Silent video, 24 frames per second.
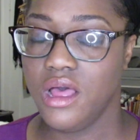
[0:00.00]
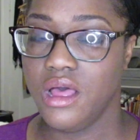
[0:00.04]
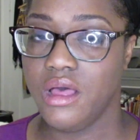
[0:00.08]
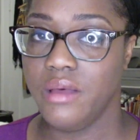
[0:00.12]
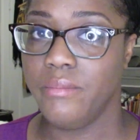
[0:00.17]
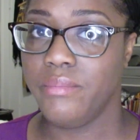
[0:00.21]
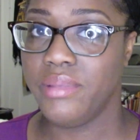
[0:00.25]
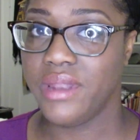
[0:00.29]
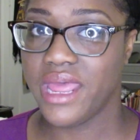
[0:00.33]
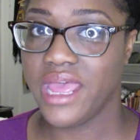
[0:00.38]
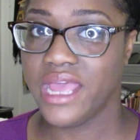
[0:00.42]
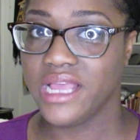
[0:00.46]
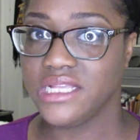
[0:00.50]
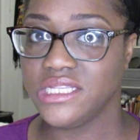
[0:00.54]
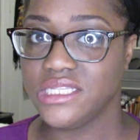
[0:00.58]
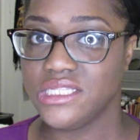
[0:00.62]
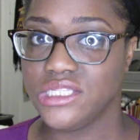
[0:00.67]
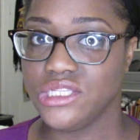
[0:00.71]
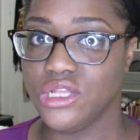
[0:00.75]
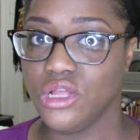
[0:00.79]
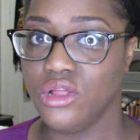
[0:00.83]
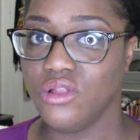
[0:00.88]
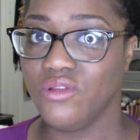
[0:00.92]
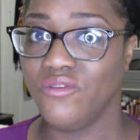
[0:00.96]
Black
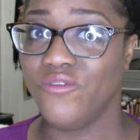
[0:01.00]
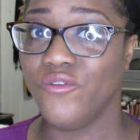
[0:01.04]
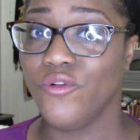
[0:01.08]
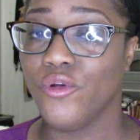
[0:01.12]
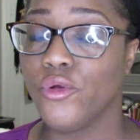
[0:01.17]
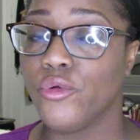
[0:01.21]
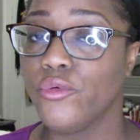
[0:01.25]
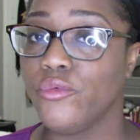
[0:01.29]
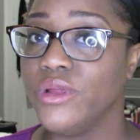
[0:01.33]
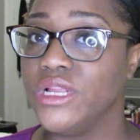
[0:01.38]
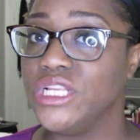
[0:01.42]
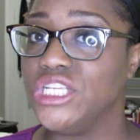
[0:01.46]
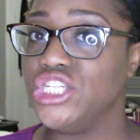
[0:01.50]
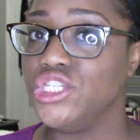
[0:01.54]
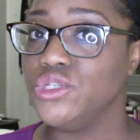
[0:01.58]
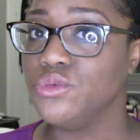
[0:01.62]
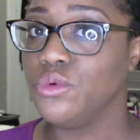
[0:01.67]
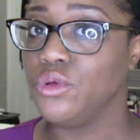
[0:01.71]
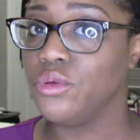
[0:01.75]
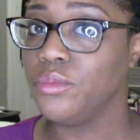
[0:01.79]
salt for ritual